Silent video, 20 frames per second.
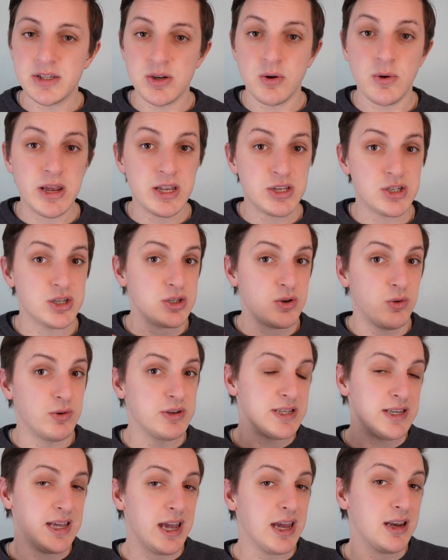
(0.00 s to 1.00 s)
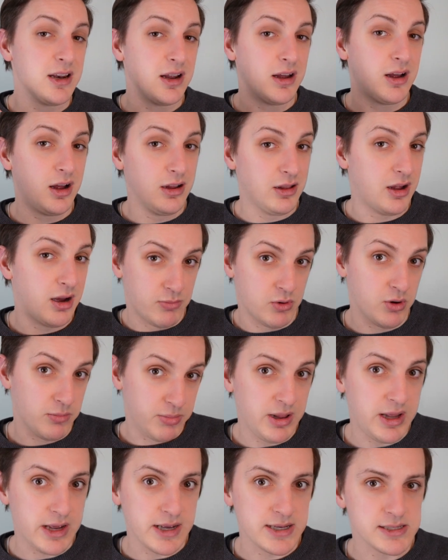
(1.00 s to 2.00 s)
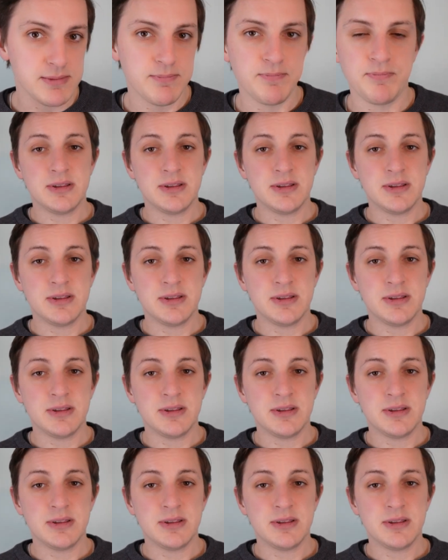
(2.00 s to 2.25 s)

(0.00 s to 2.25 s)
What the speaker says: So it's just going to get a lot more plays.